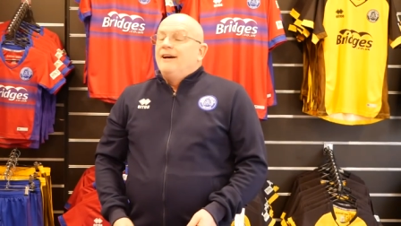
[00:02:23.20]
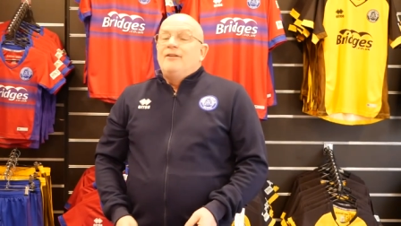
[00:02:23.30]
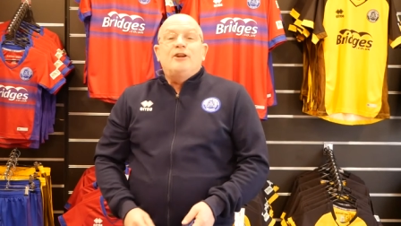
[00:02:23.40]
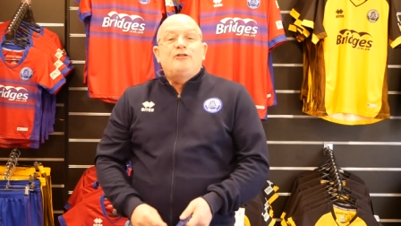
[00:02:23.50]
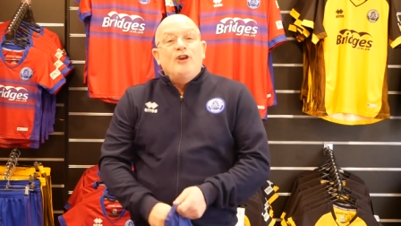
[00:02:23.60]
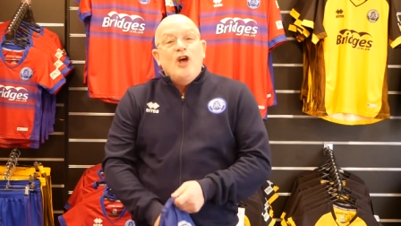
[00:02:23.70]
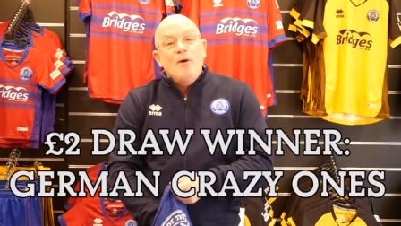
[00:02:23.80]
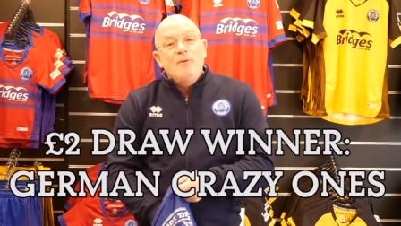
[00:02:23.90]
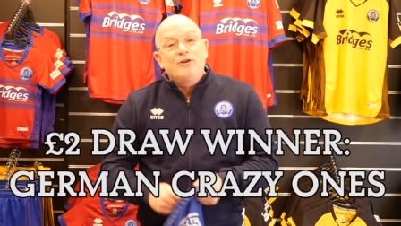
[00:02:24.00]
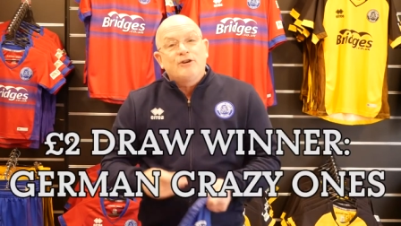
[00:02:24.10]
The
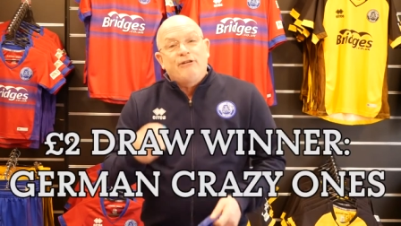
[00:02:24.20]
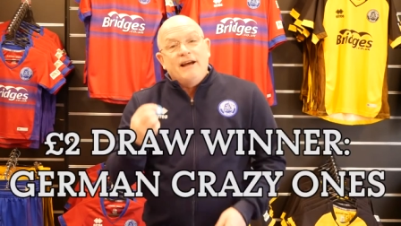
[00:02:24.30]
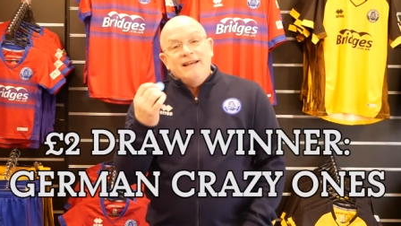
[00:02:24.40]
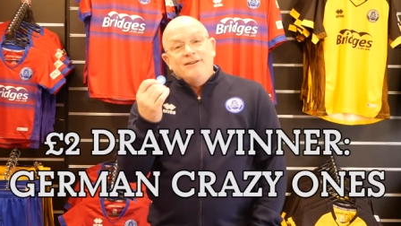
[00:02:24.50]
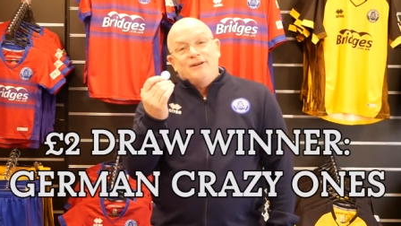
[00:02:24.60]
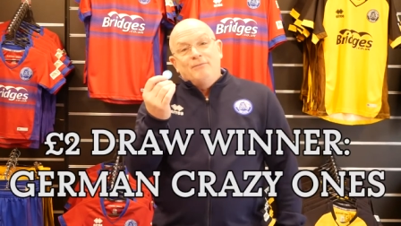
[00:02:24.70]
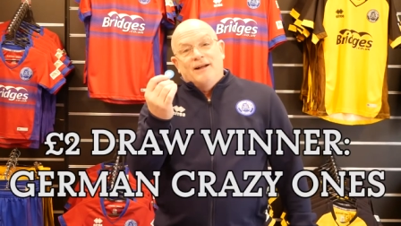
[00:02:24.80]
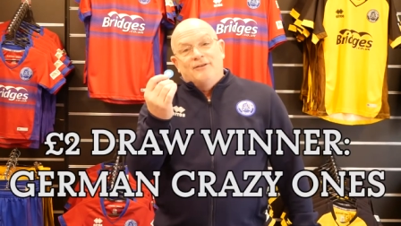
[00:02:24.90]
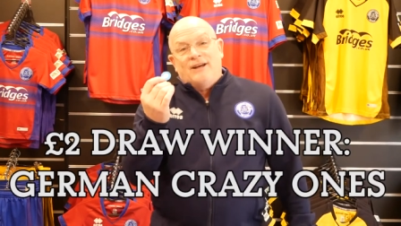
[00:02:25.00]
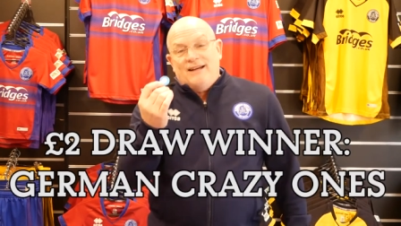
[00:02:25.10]
German crazy
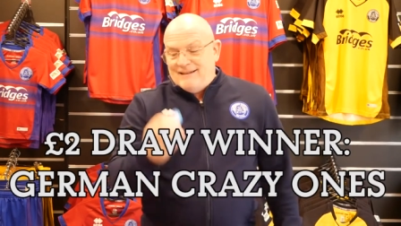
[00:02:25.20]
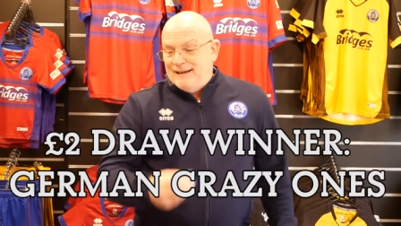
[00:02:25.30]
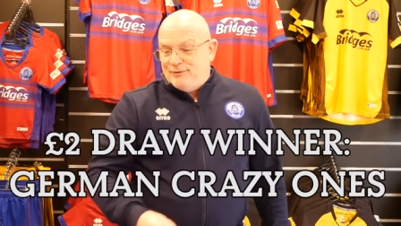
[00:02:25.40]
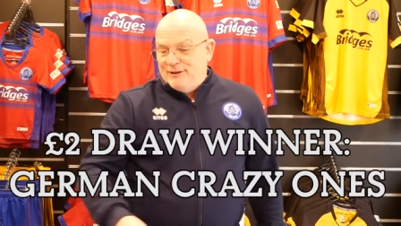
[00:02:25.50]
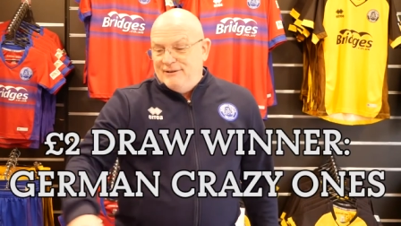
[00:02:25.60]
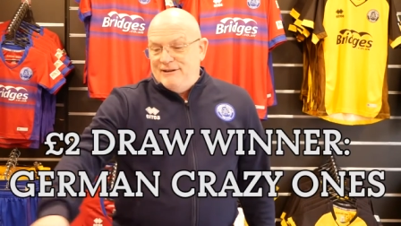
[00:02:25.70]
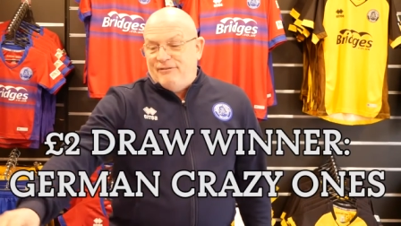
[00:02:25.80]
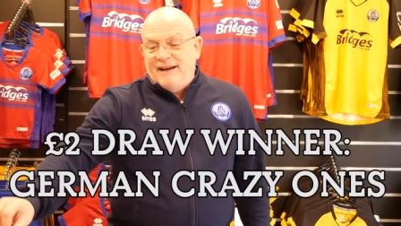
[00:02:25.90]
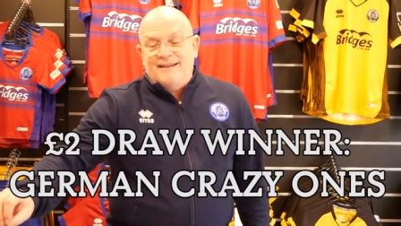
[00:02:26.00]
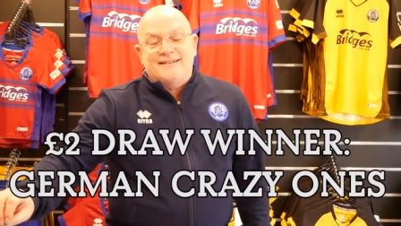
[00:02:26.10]
ones. That's absolutely
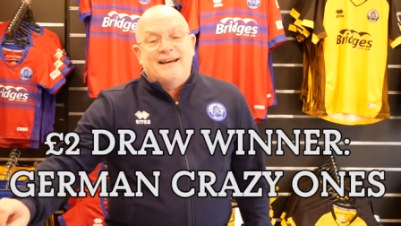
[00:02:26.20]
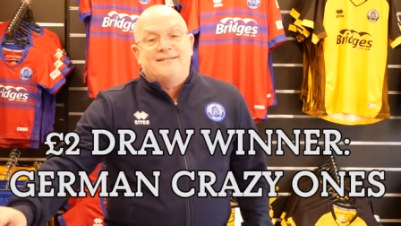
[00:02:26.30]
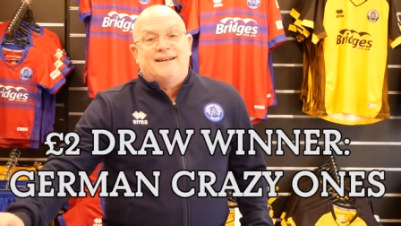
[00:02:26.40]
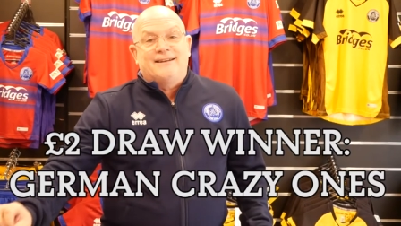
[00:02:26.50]
fantastic.